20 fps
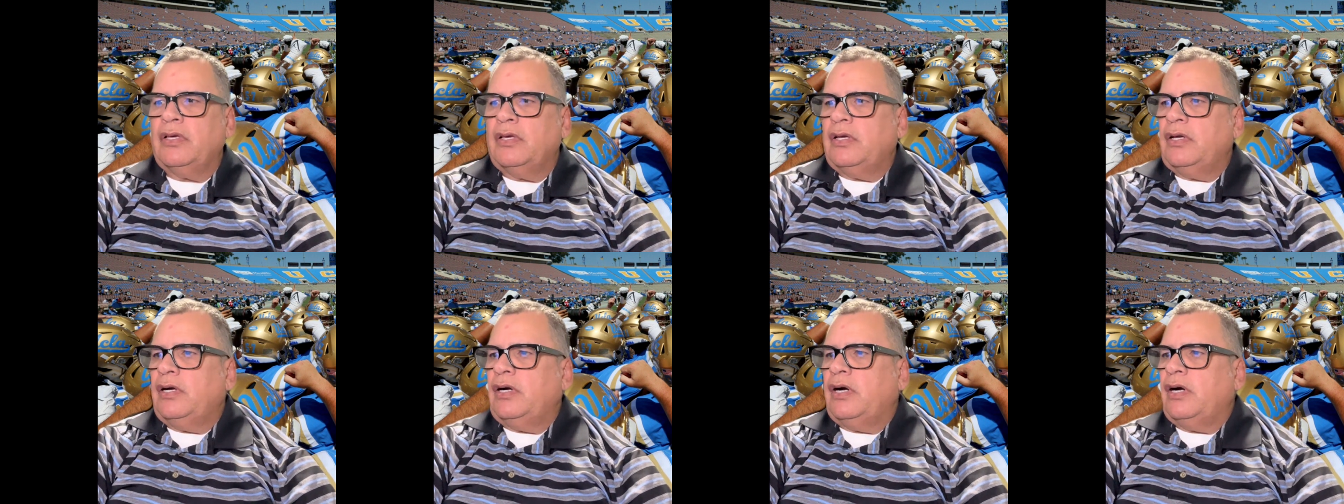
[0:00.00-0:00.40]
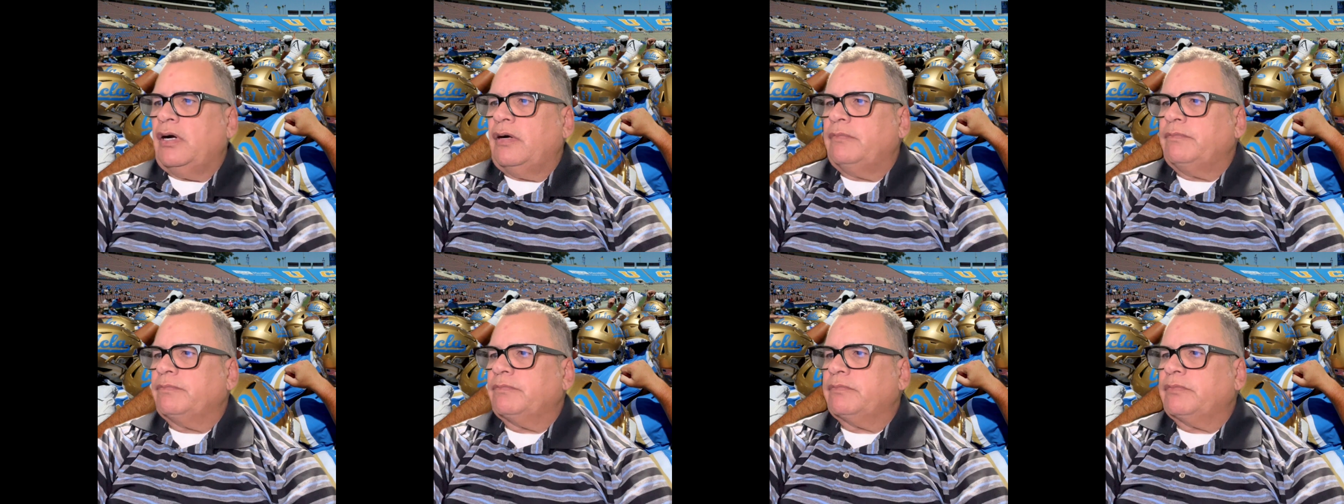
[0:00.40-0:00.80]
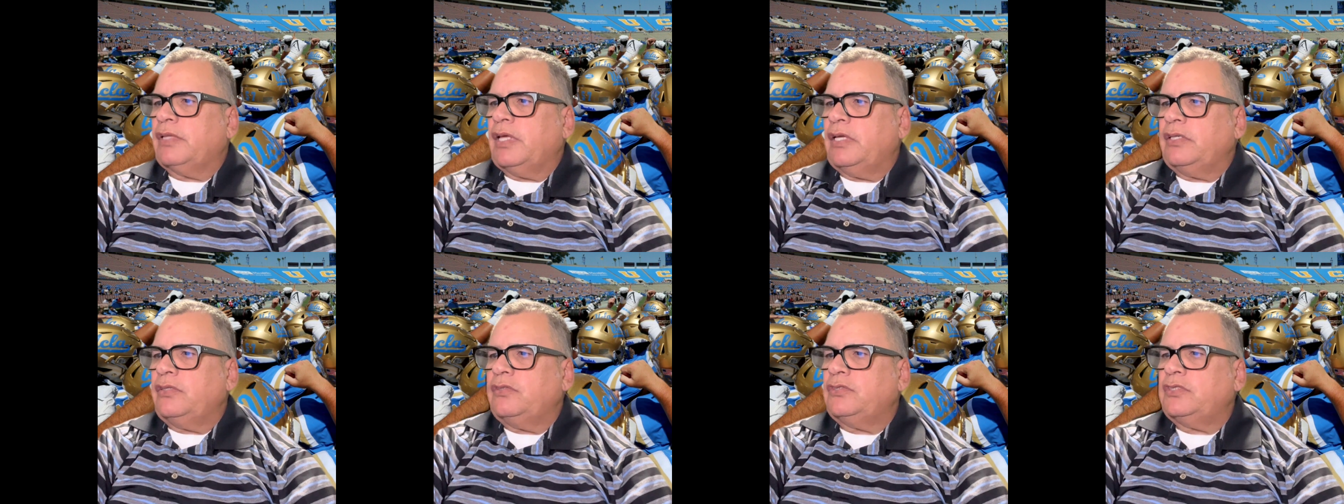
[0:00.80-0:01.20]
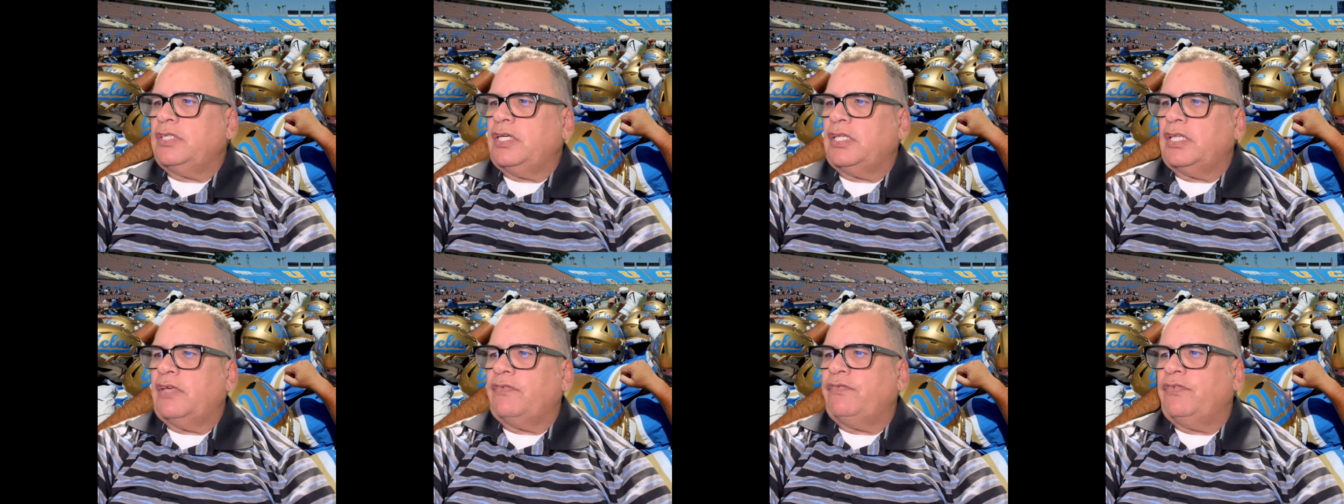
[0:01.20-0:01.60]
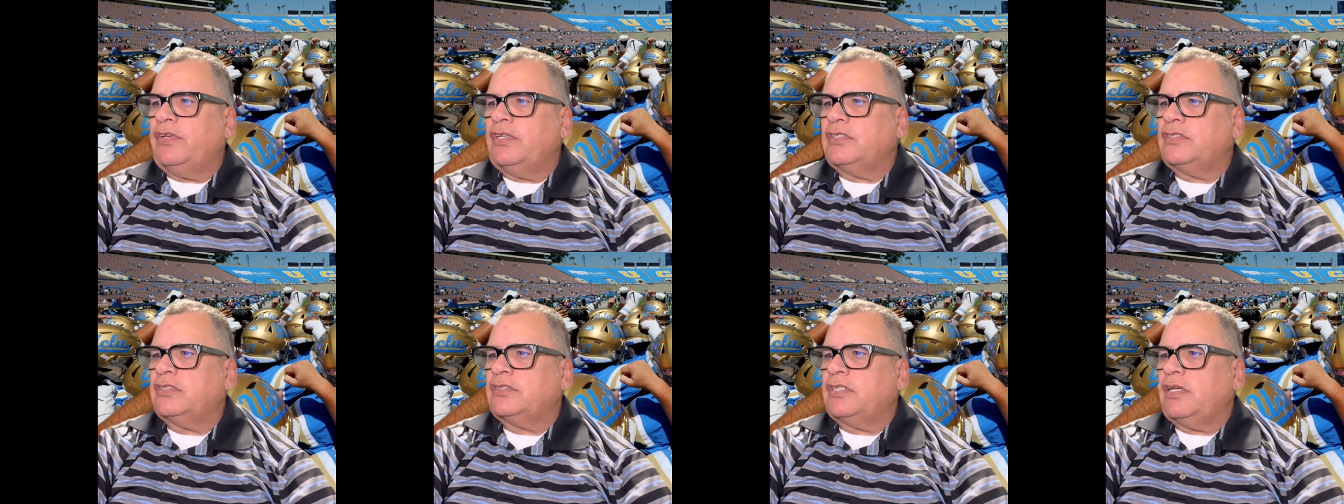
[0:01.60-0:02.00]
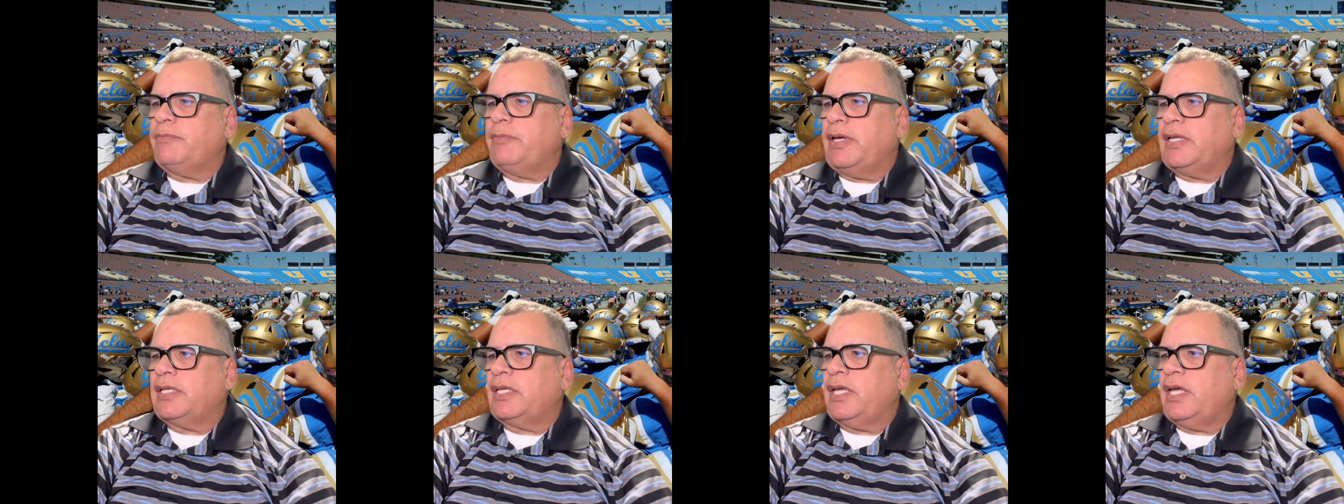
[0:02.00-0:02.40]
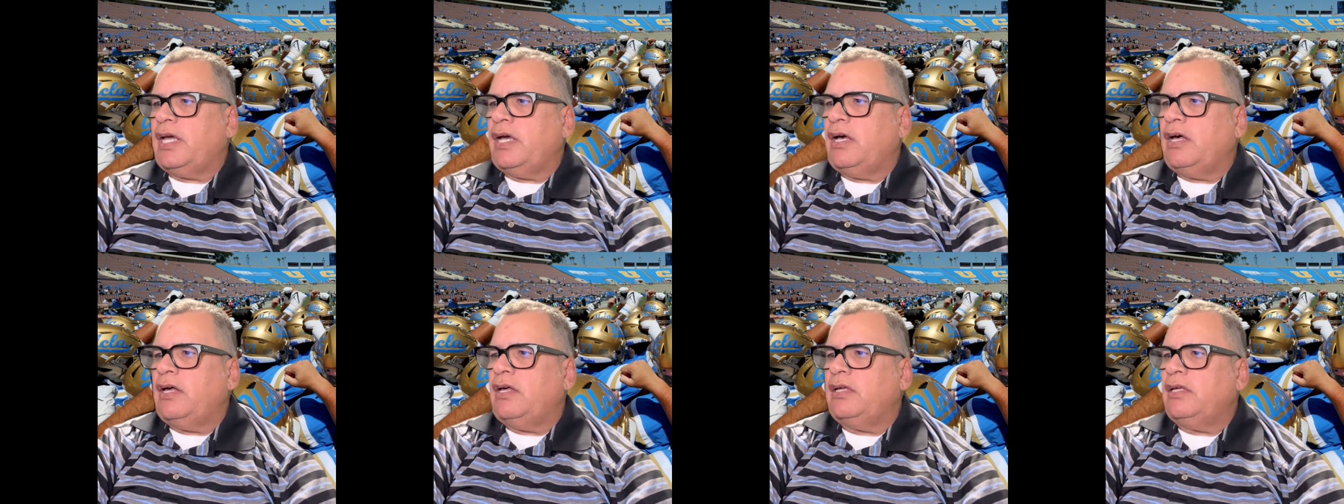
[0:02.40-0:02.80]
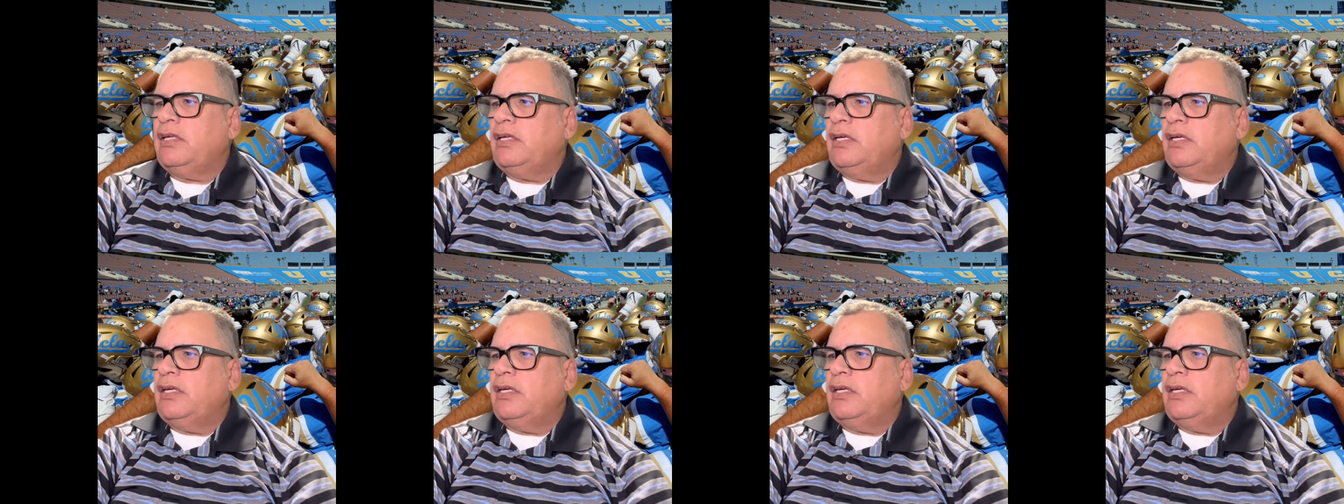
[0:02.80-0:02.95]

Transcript: Then UCLA finishes up at Cal.